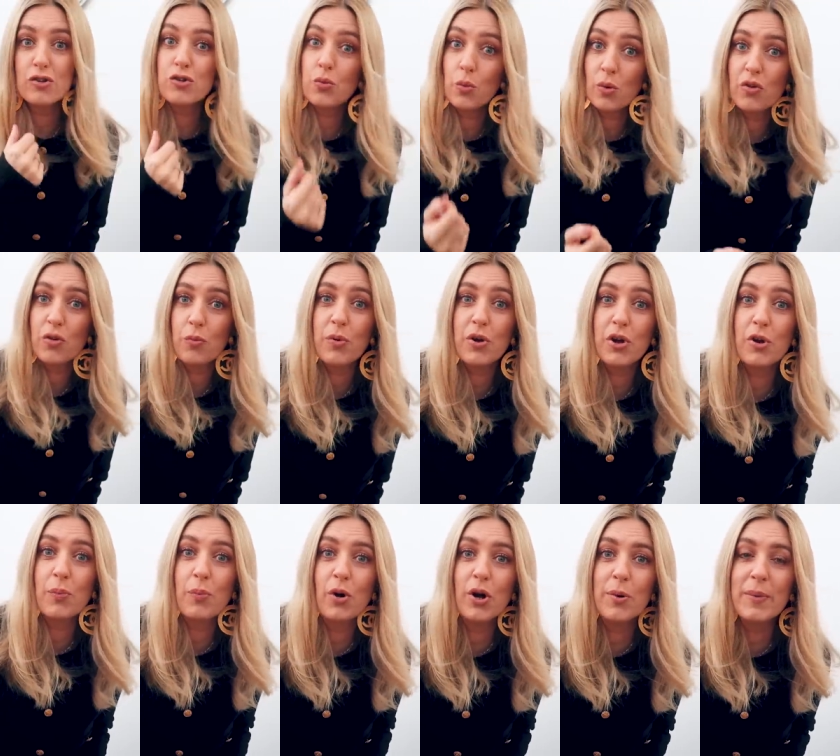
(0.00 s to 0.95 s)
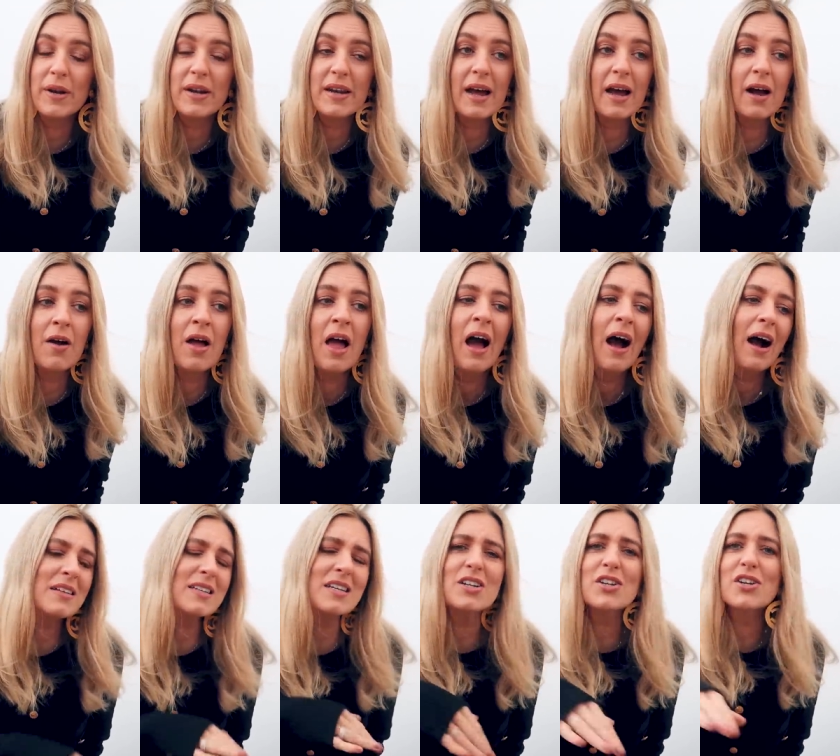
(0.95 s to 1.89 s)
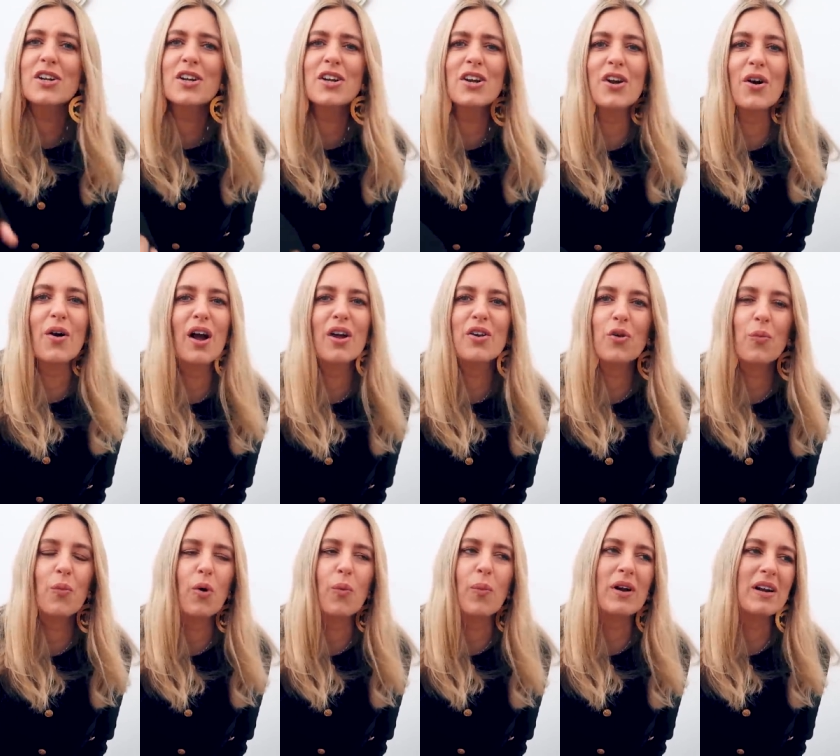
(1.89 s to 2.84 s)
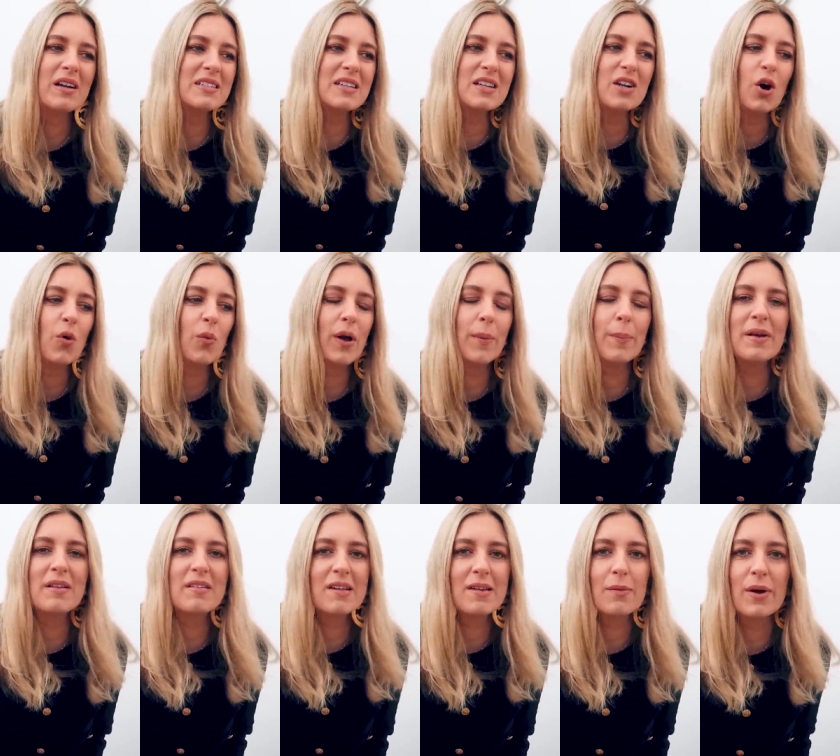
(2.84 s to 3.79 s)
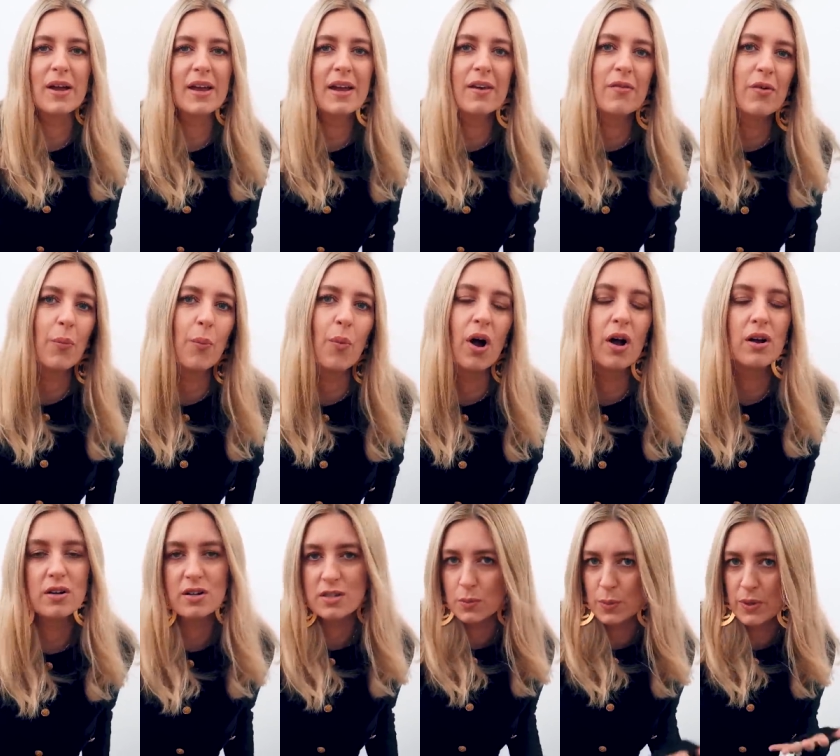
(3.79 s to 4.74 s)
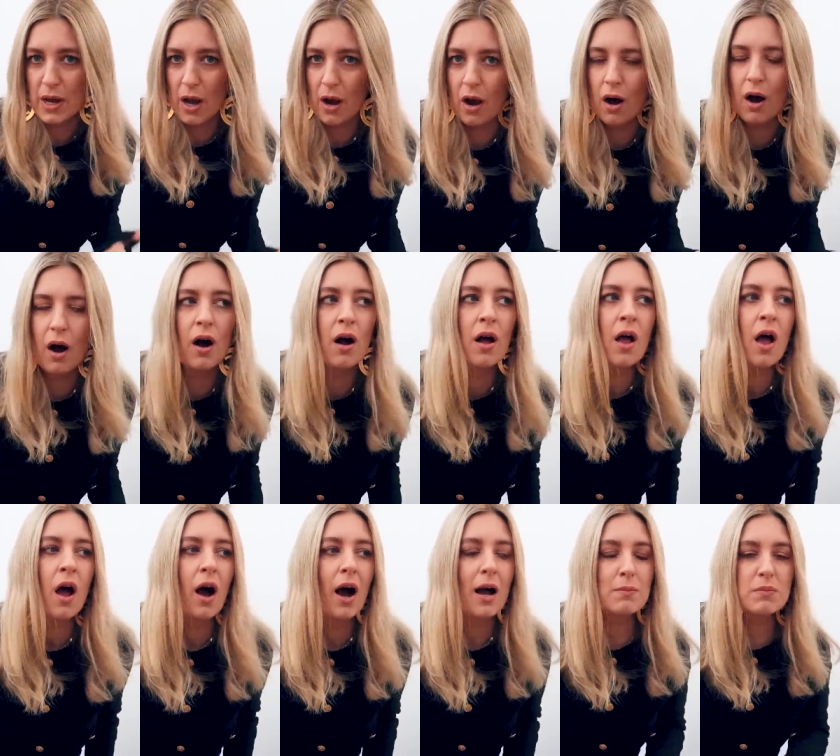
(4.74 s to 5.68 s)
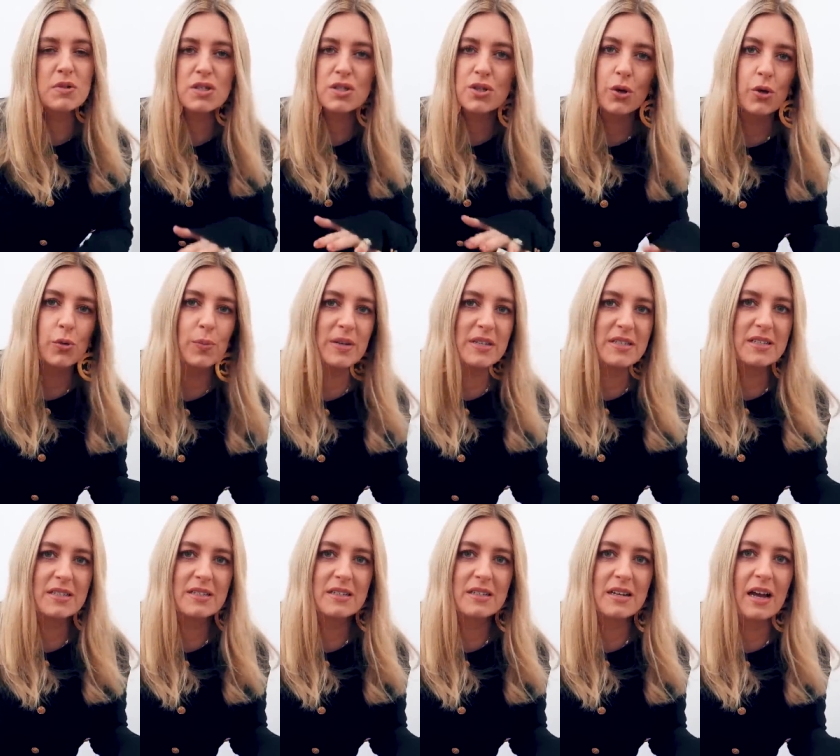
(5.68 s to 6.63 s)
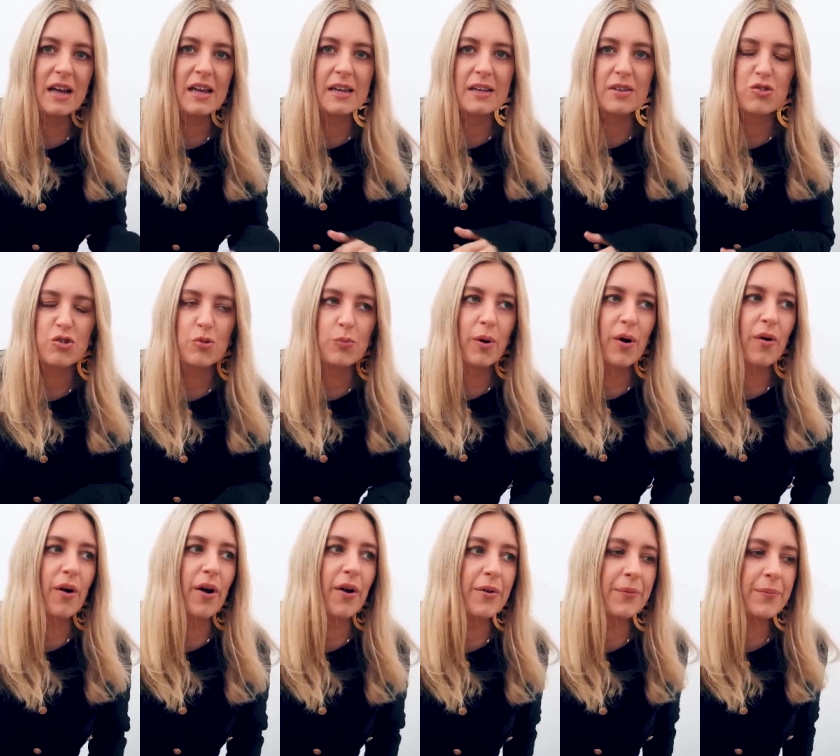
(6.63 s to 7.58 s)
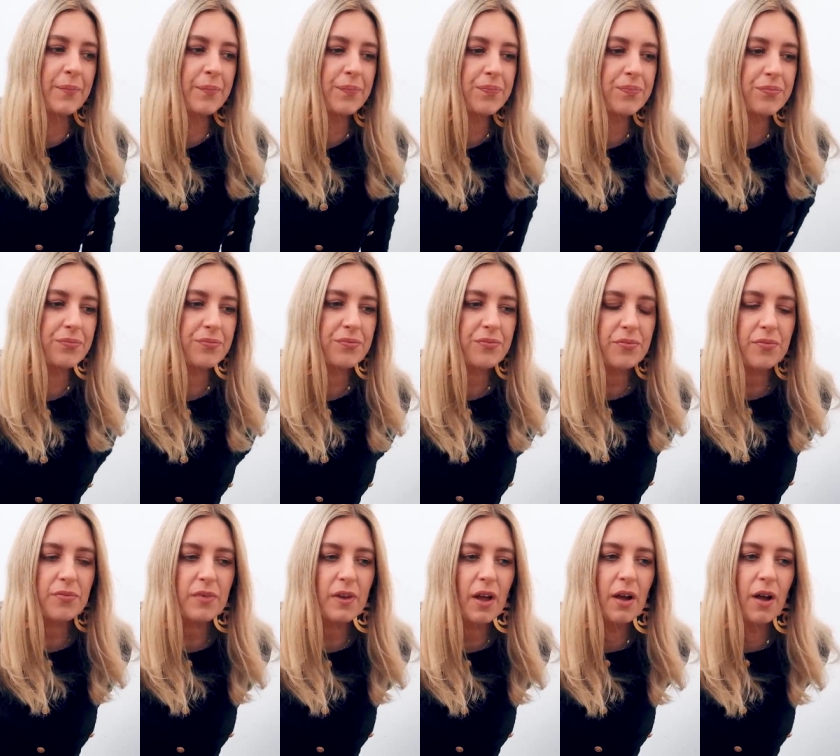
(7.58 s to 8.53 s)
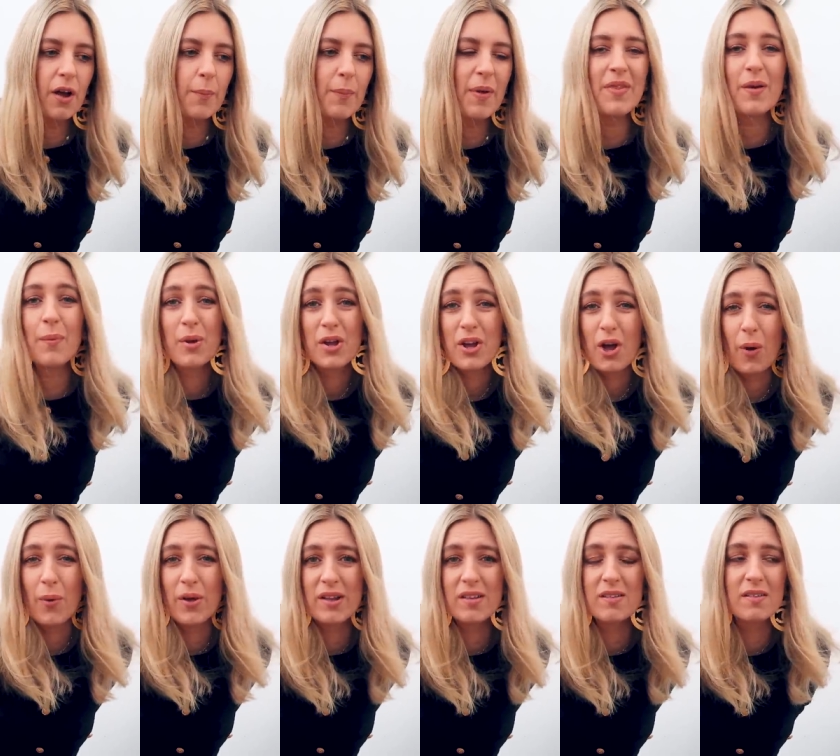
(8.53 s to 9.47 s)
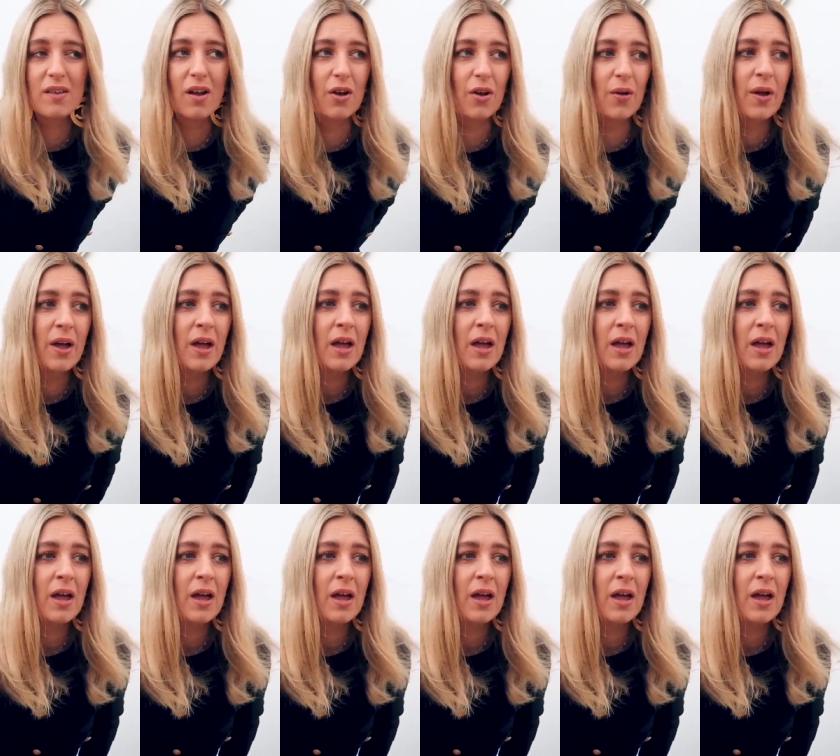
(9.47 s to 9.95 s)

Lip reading: like, "Do you want to book an appointment now?" I was like, no, I don't want one." I said, "Oh, we're busy. We're here on work," because we are. "I'm so busy today, tomorrow, and then we're going." So,